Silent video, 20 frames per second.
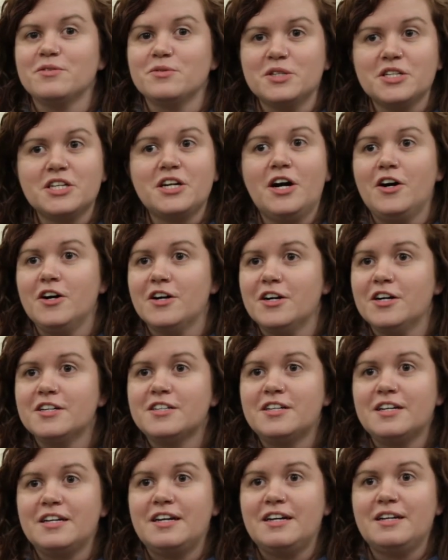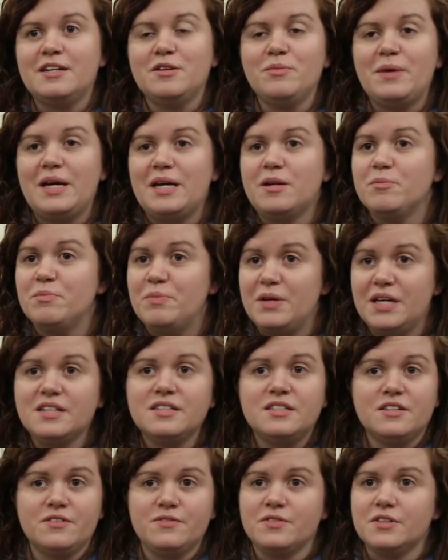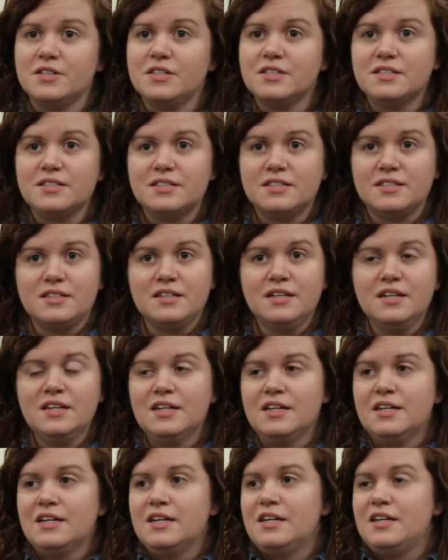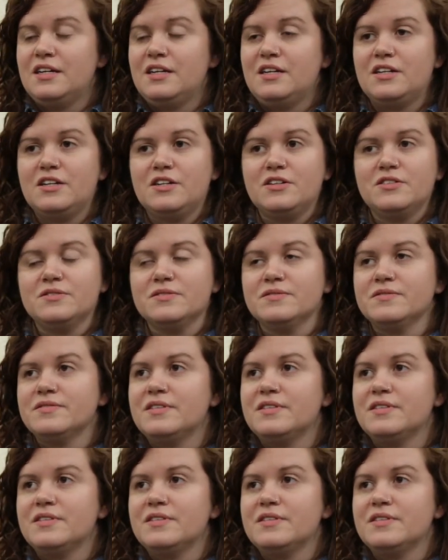really hard and made a big difference, and, you know,